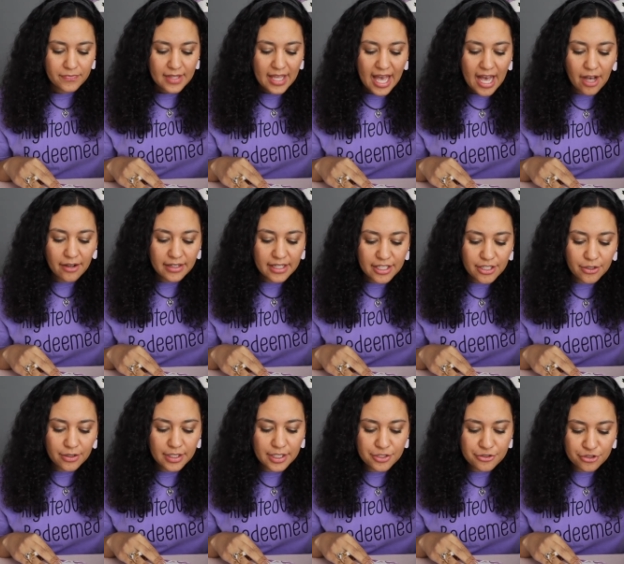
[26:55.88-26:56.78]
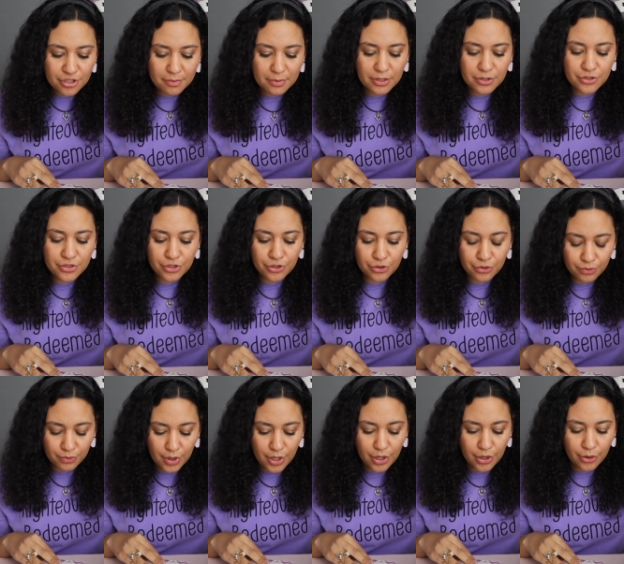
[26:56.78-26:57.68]
How can you contribute to
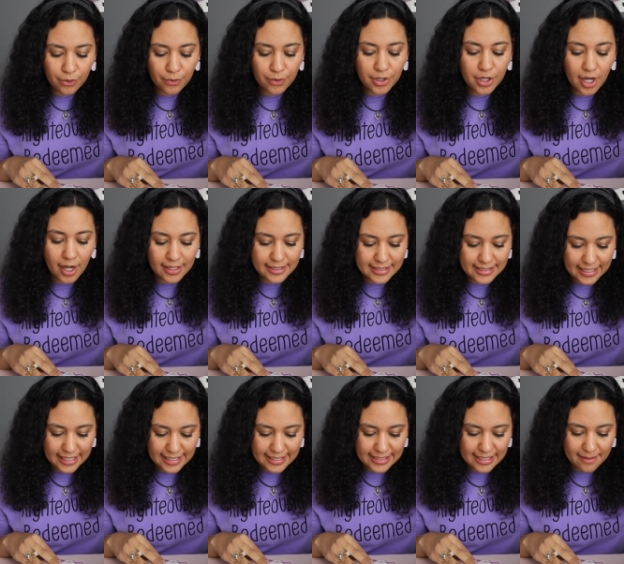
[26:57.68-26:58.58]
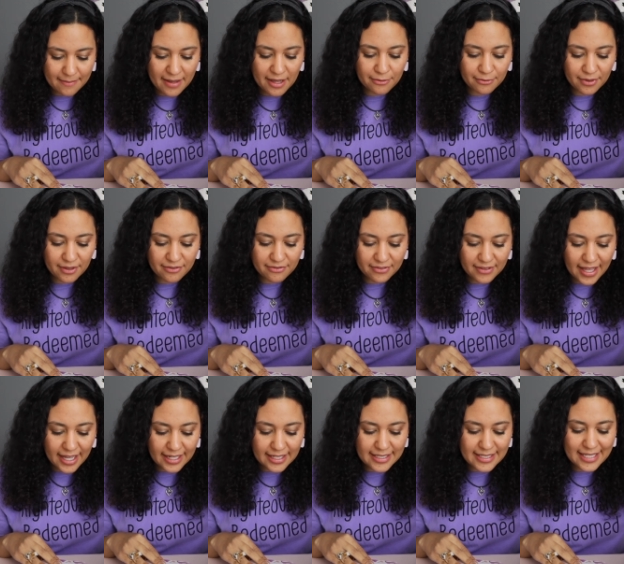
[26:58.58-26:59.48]
grow God's kingdom and
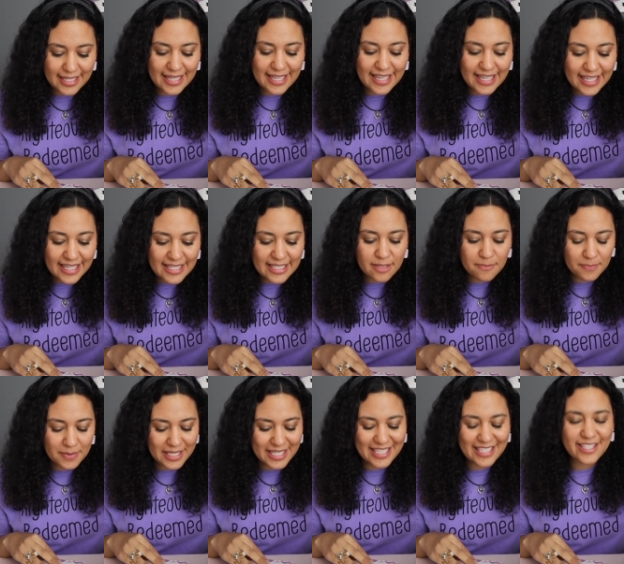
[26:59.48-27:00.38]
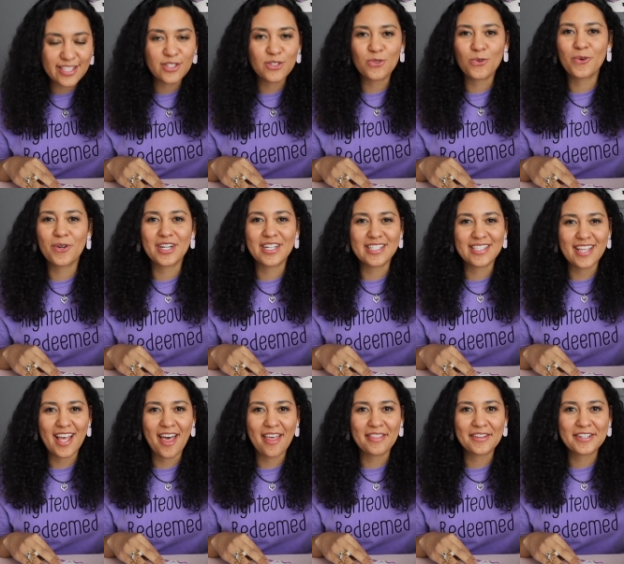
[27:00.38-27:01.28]
reflect his peace
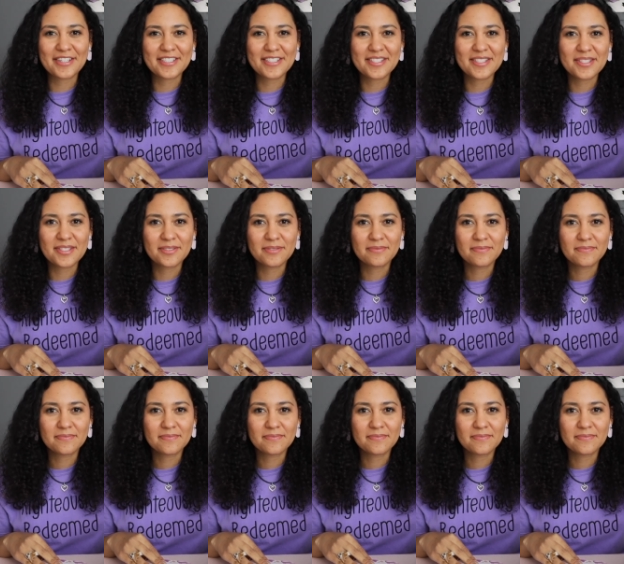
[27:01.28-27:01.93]
towards others.